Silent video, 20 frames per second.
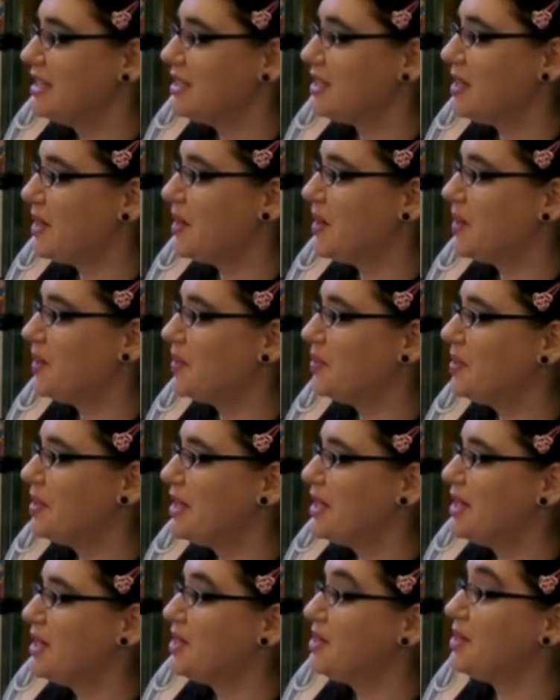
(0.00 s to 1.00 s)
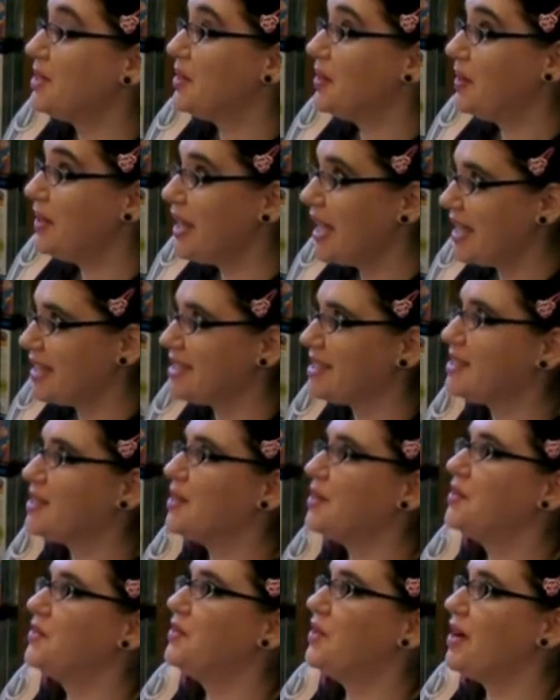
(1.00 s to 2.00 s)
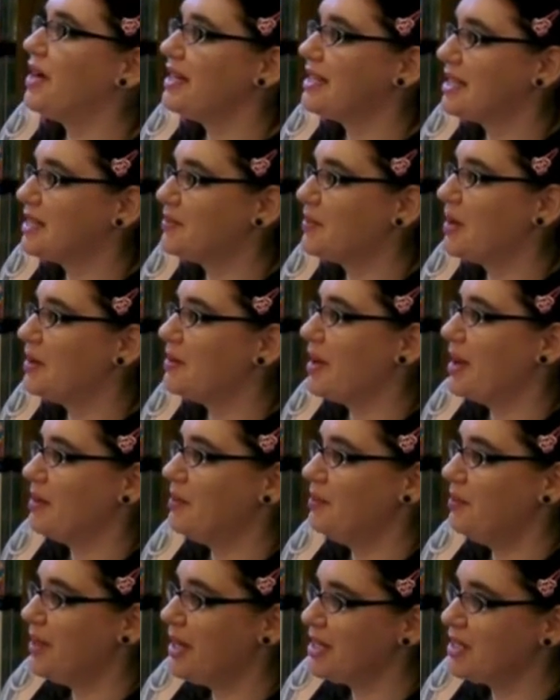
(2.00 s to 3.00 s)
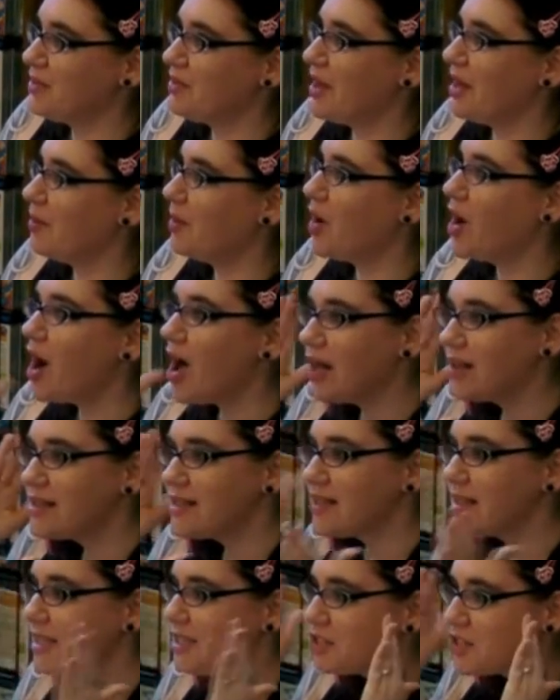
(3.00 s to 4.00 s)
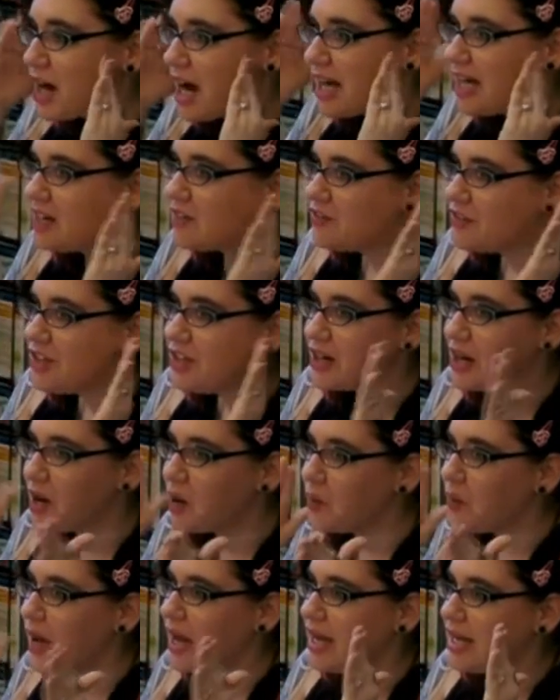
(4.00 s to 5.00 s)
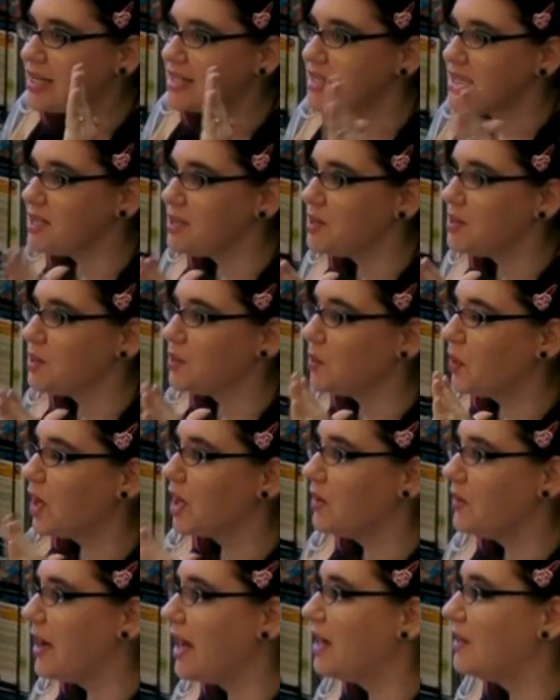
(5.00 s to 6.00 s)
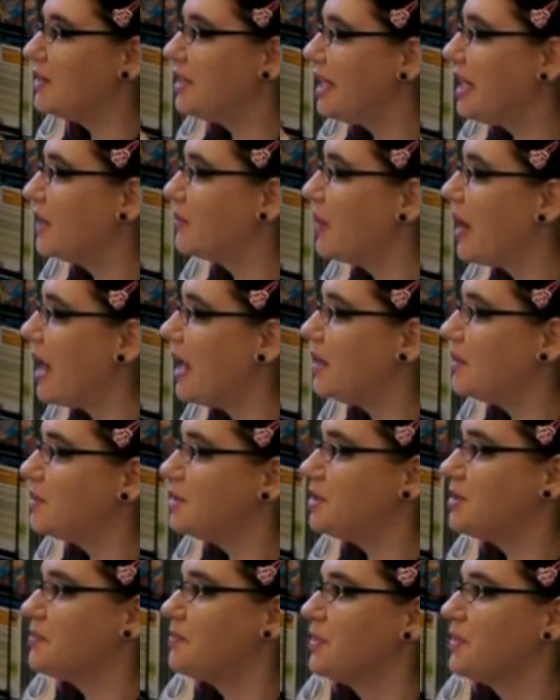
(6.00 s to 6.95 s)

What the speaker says: So voice is one of my biggest, that I'm constantly trying to figure out ways to work around, to get around.